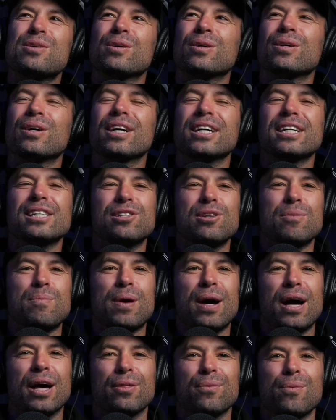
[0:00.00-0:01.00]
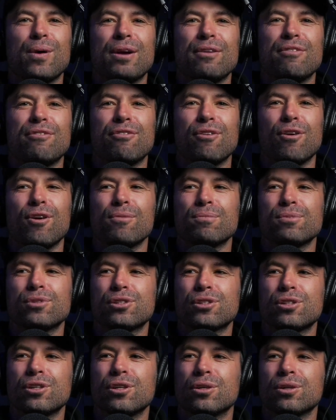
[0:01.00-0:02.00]
your pathway from
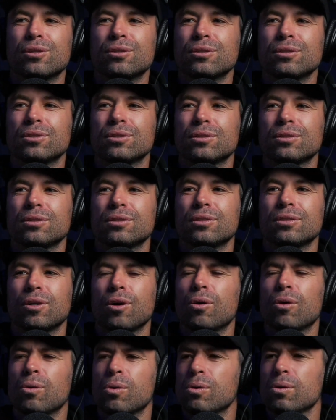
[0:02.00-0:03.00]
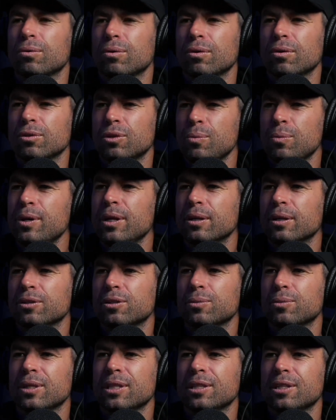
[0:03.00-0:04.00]
school, or you went on
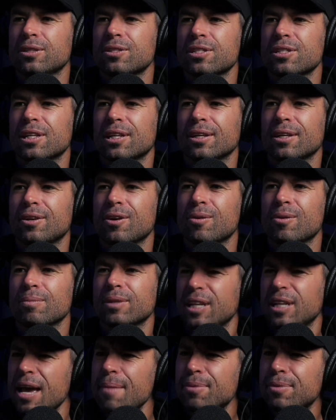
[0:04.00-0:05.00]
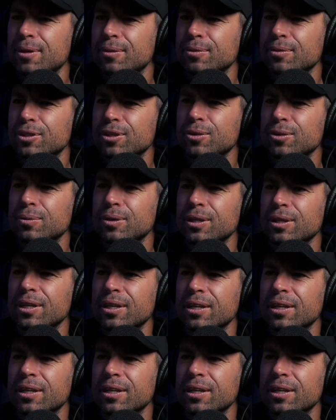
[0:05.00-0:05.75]
to win the New Zealand comp, captain too, weren't